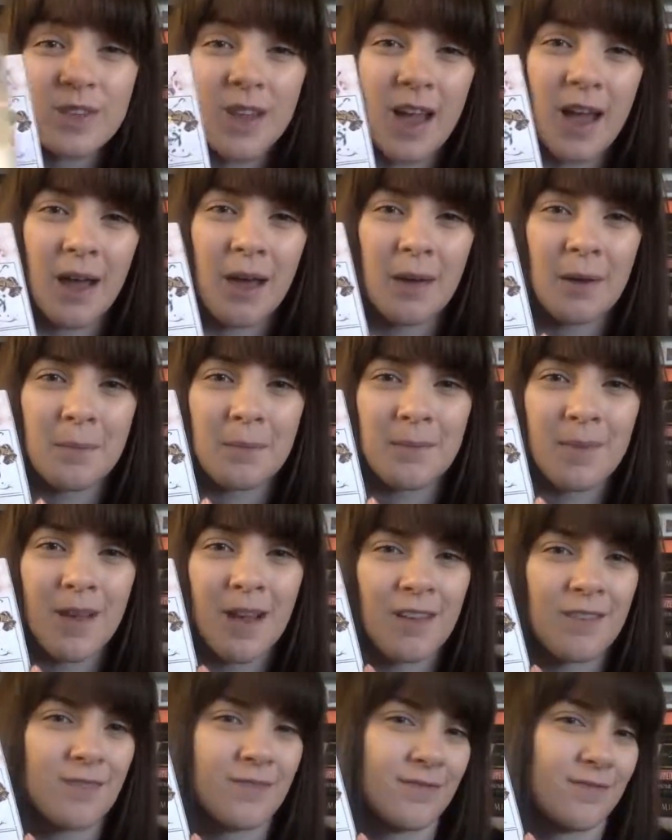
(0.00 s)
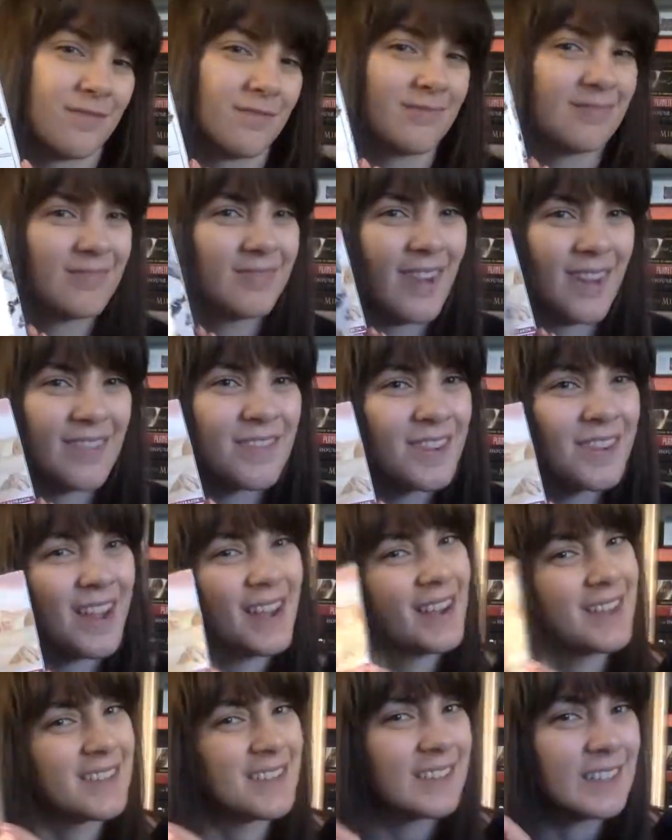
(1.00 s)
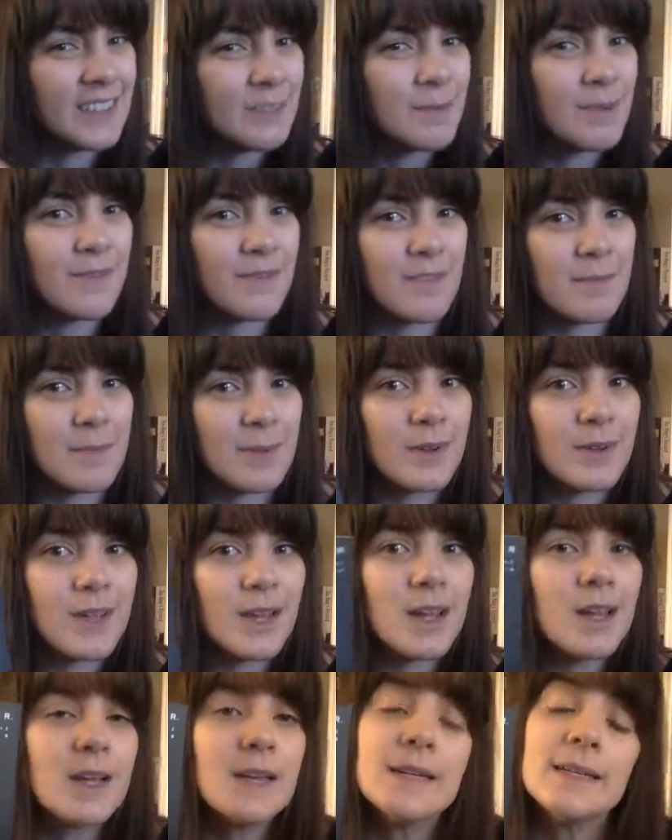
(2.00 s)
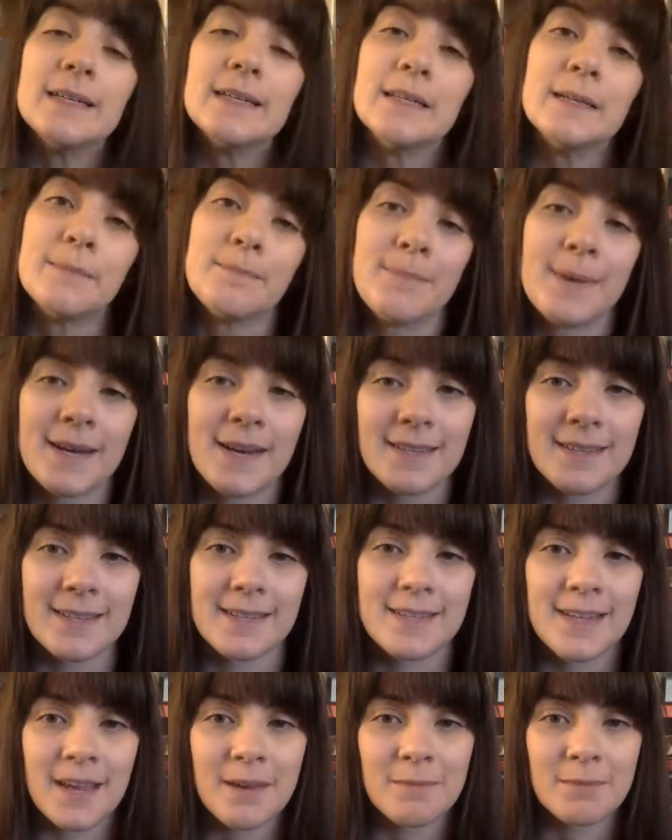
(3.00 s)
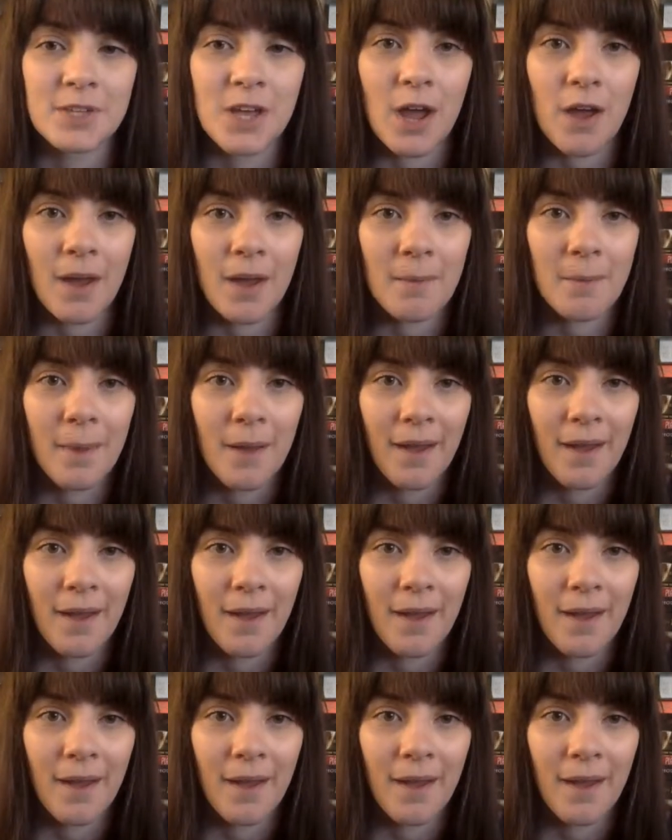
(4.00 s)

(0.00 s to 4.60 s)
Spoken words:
I feel like it's a little bit familiar, but at the same time,